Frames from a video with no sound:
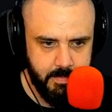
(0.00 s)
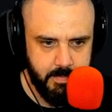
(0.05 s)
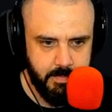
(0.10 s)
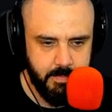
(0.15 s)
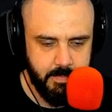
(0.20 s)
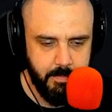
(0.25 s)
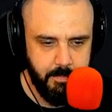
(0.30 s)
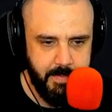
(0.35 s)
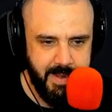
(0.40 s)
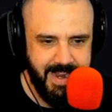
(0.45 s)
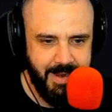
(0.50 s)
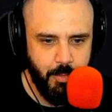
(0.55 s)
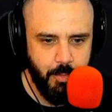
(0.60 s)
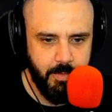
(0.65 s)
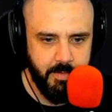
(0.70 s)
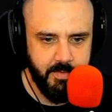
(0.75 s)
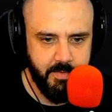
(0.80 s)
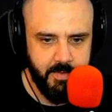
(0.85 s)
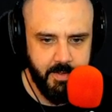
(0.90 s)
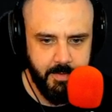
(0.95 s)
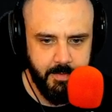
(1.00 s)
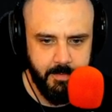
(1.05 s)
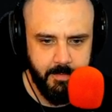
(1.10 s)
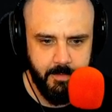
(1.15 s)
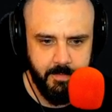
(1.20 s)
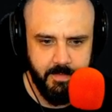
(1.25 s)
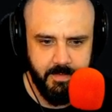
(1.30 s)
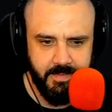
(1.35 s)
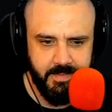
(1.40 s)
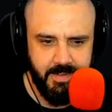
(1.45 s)
The power is not under
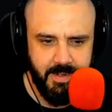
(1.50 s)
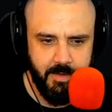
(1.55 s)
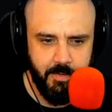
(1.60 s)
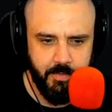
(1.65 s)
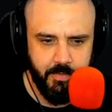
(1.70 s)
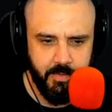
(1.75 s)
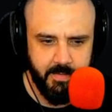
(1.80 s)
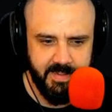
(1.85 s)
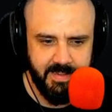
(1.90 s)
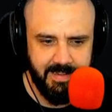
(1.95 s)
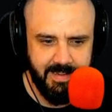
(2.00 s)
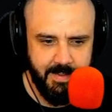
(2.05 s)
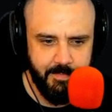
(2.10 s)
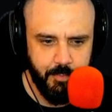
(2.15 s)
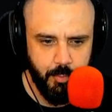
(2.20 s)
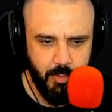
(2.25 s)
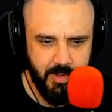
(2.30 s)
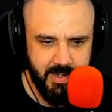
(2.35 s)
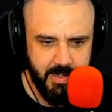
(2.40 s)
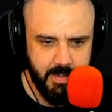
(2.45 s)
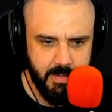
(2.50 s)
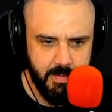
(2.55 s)
the stairs on the left wing.